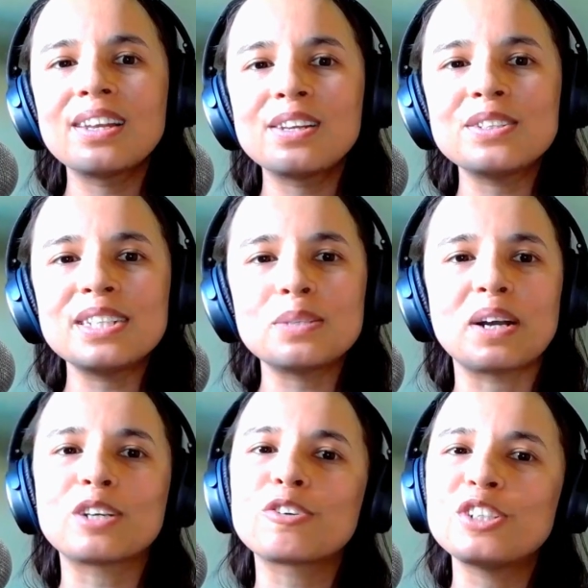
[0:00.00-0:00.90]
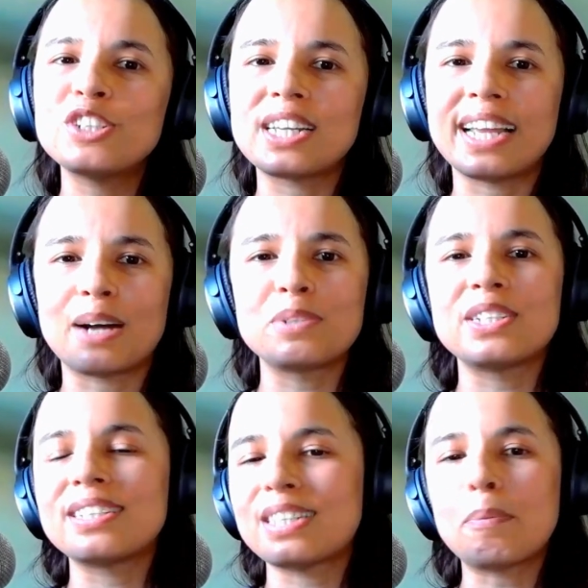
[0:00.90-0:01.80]
And Lucy's work crucially helps
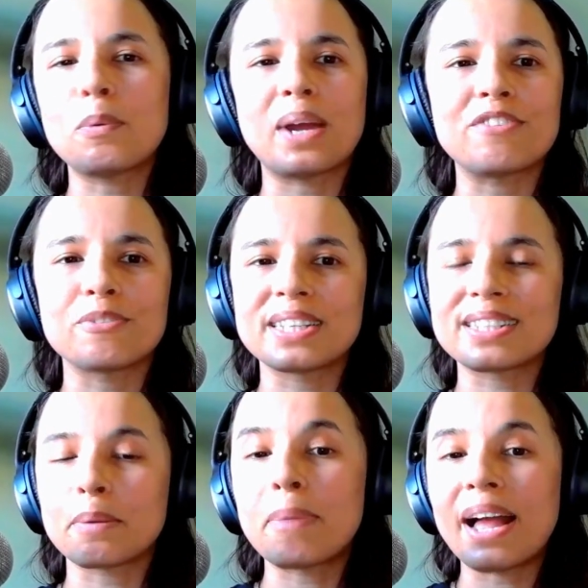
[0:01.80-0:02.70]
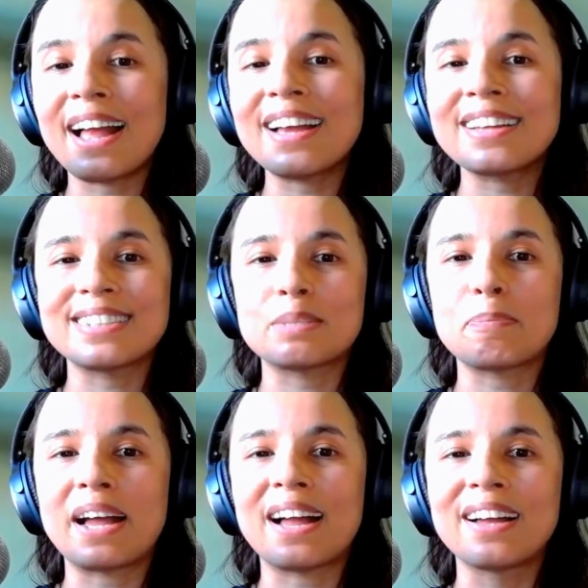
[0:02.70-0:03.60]
you to step away from this compare and
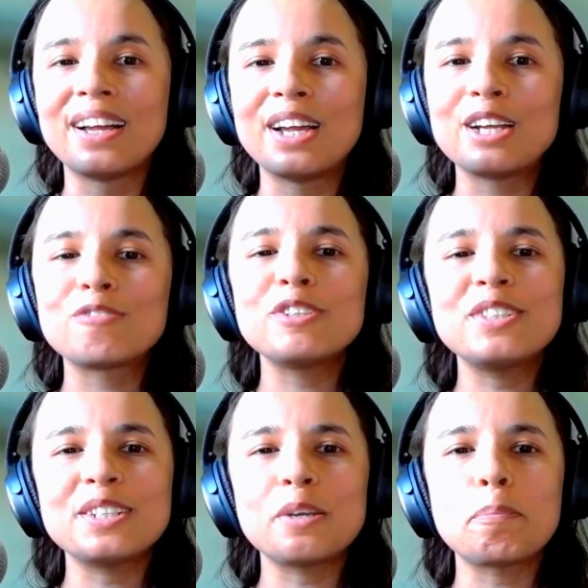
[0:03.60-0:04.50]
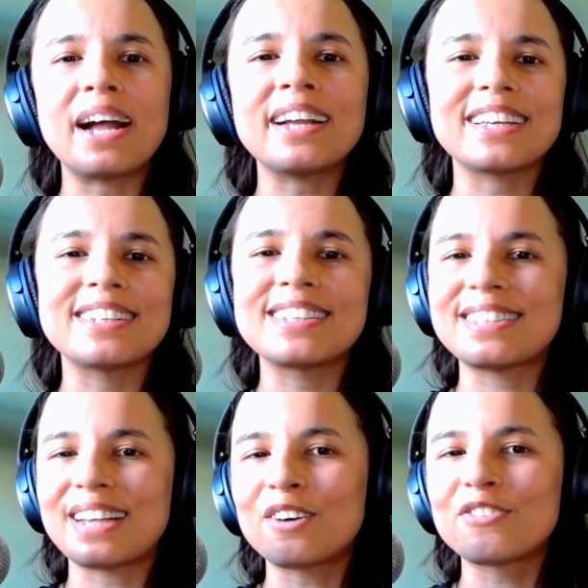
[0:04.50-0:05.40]
despair, rooting you back into
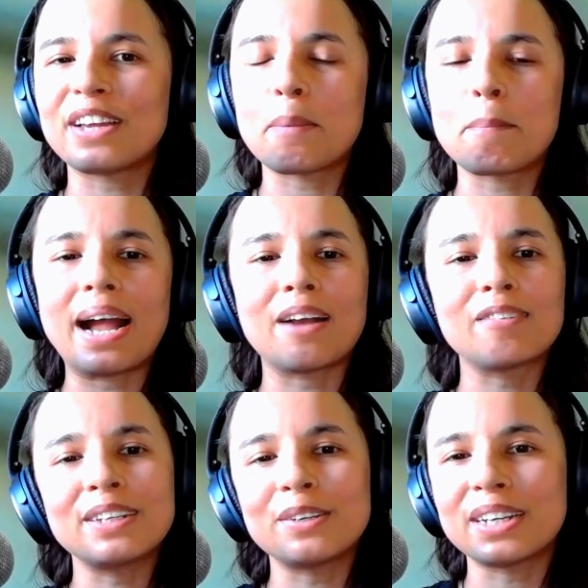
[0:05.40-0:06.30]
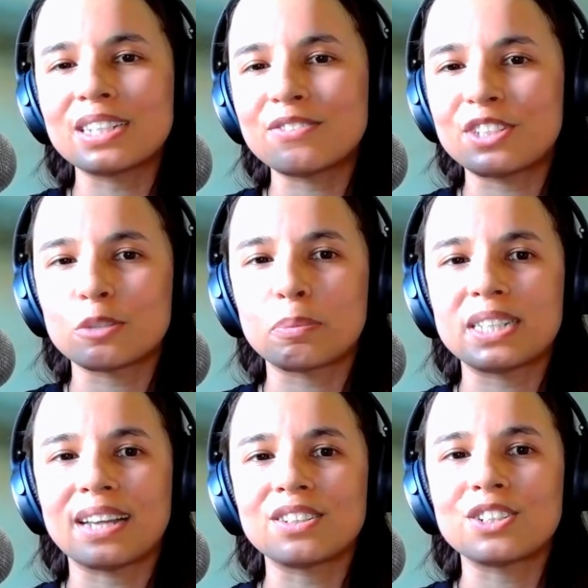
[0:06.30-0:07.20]
self and empowering your individual
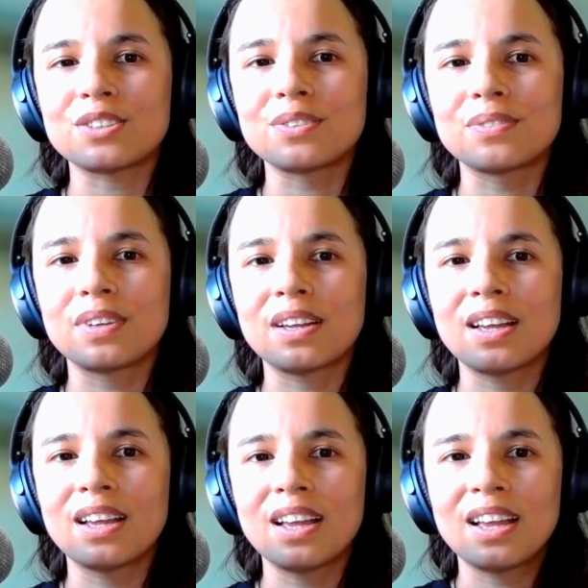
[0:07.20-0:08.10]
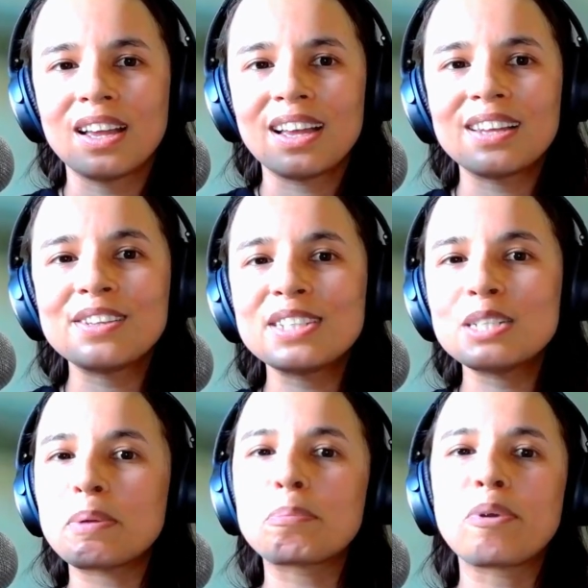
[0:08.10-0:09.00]
potential. And
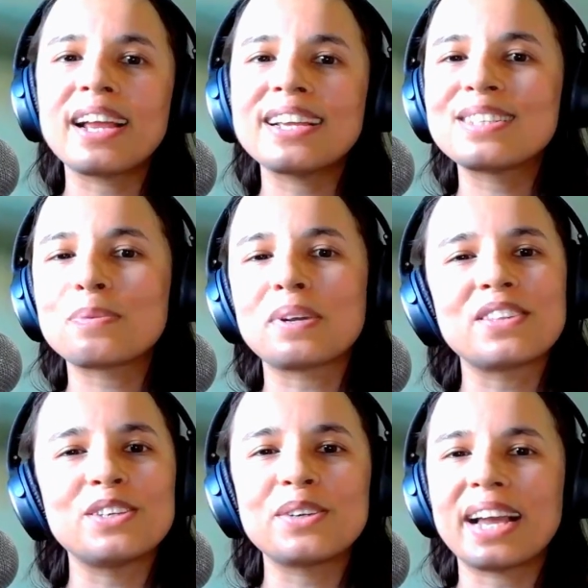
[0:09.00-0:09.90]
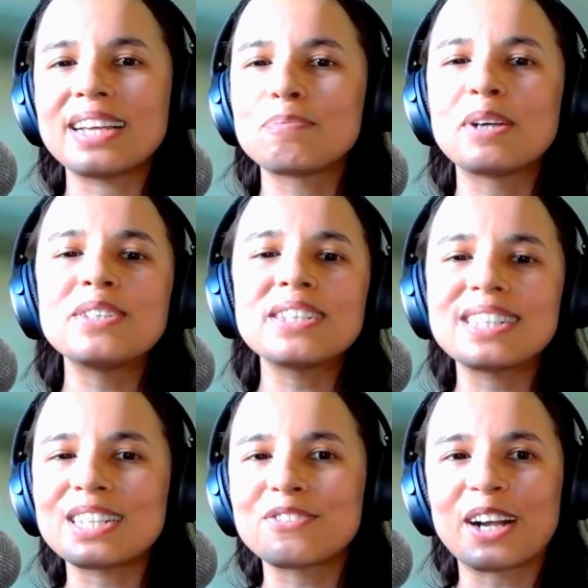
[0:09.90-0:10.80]
Lucy's been praised as one of the UK's most
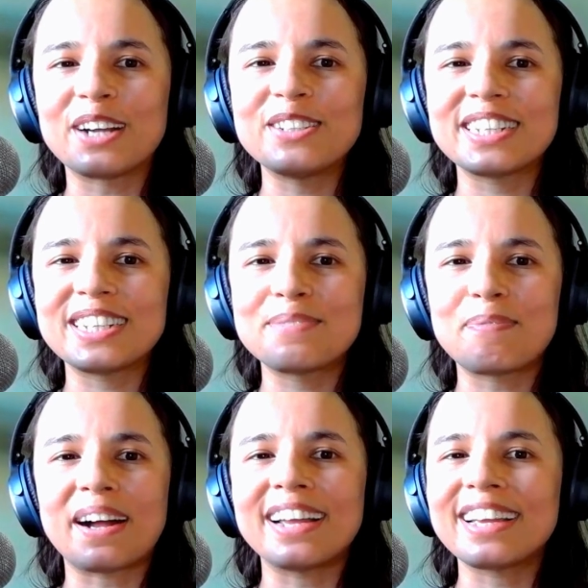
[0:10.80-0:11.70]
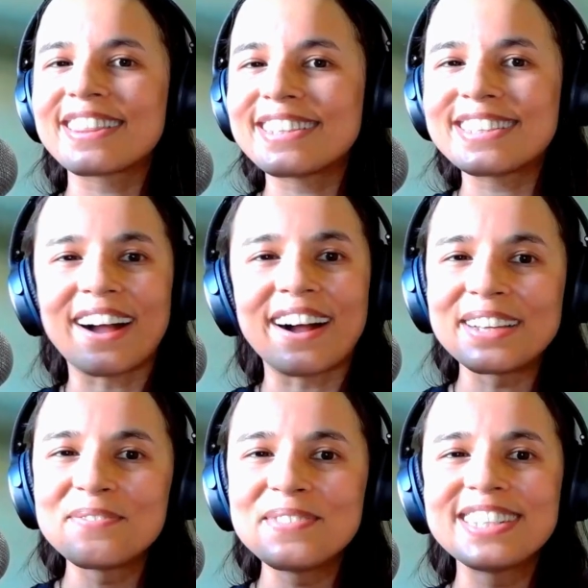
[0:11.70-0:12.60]
successful coaches by The
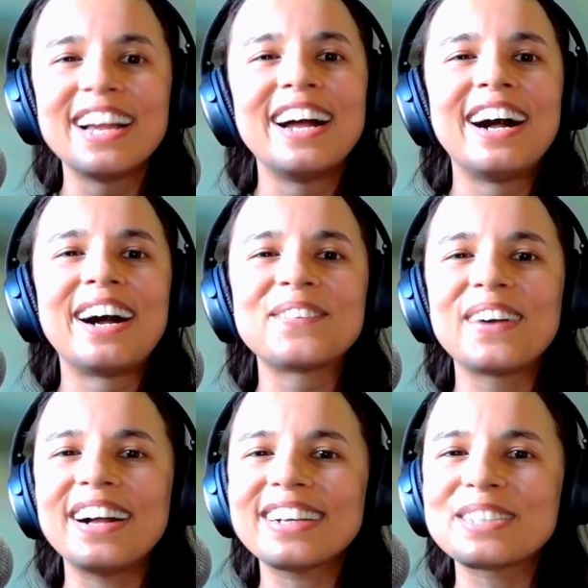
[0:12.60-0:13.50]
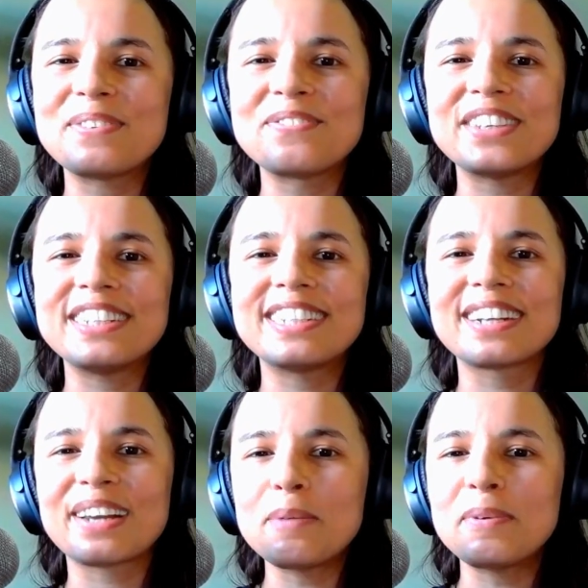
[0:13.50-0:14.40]
Times. Her work has been featured
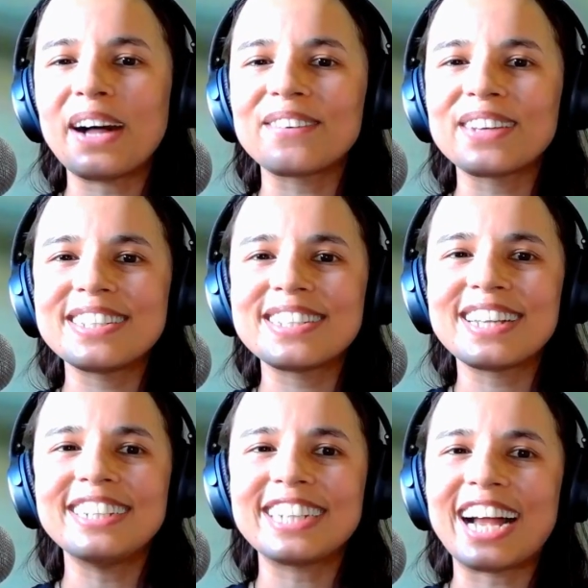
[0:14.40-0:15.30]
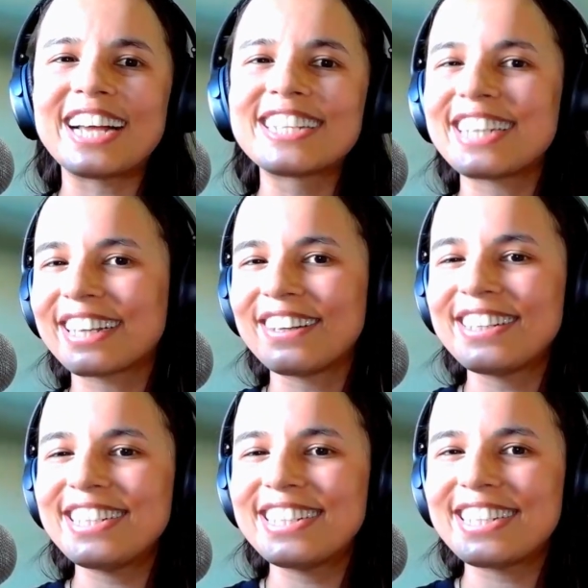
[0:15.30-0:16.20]
in global outlets such as
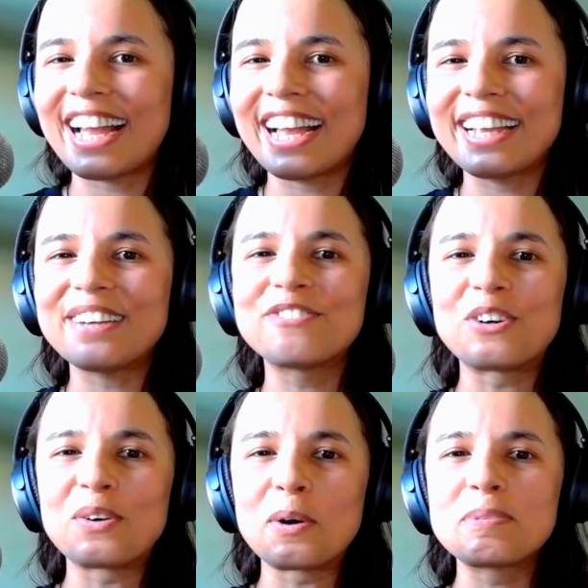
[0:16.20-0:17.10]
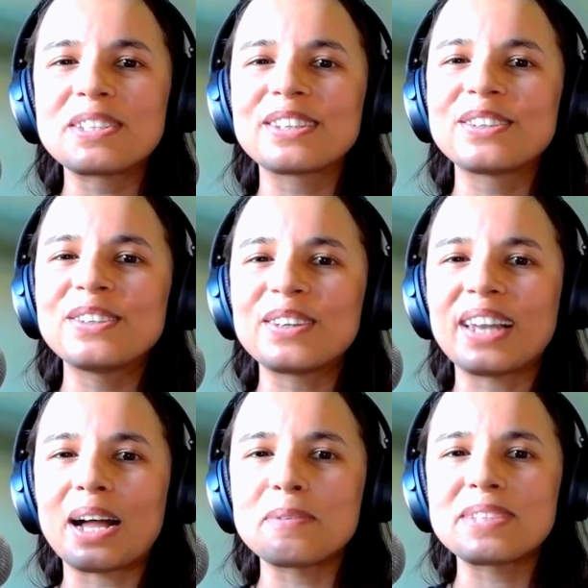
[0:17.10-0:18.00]
Psychology Today, Forbes, Google
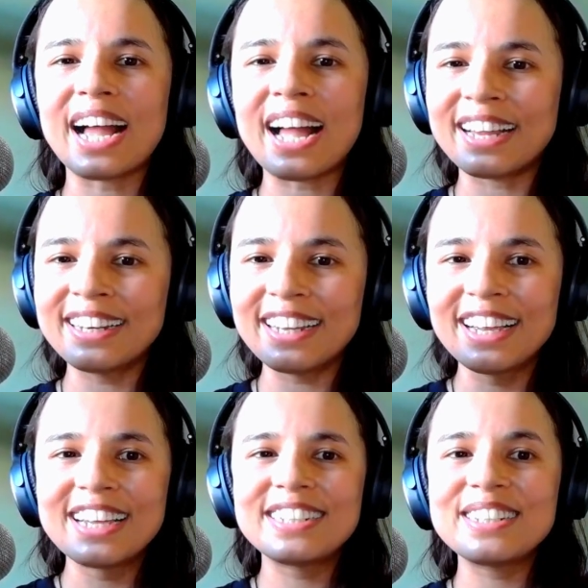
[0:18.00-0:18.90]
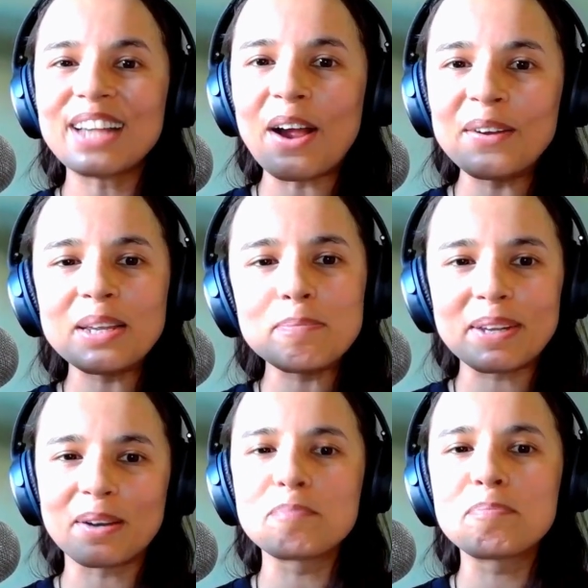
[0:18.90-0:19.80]
Labs, and she's only
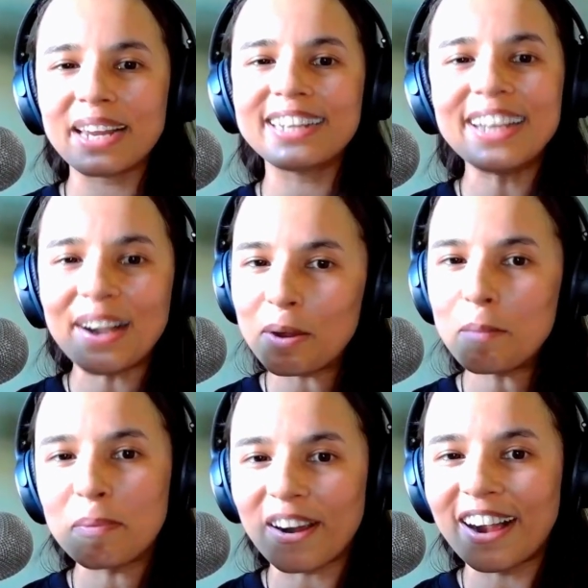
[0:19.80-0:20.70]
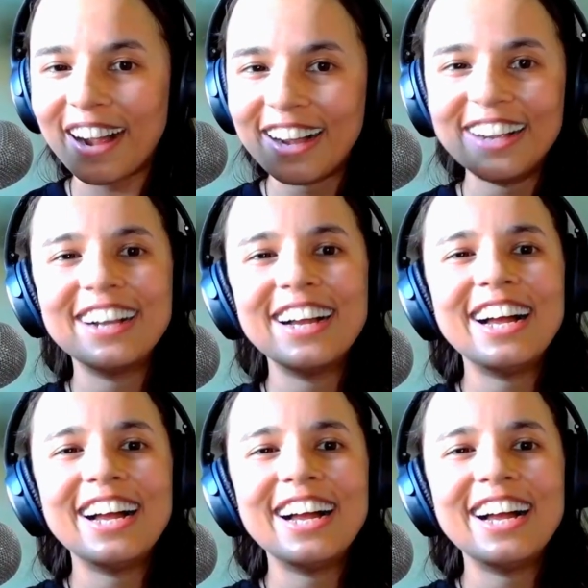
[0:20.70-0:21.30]
been on bloody Oprah.